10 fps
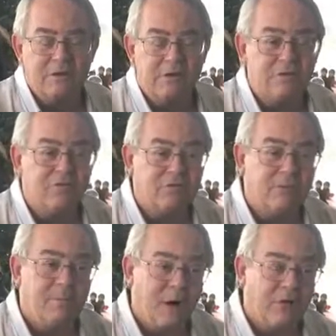get to see
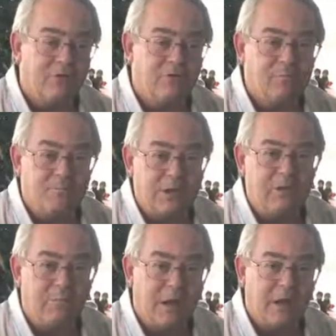the modules
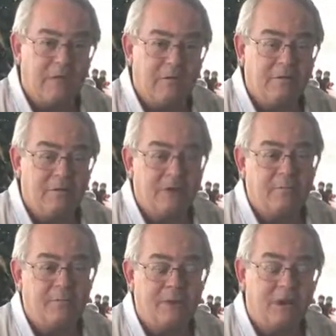being made, get
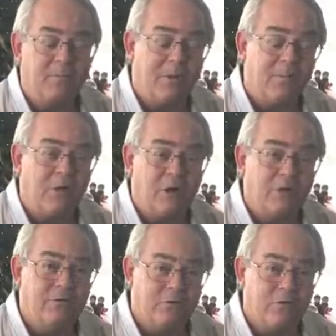to take people
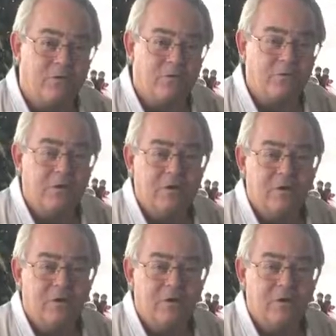on tours,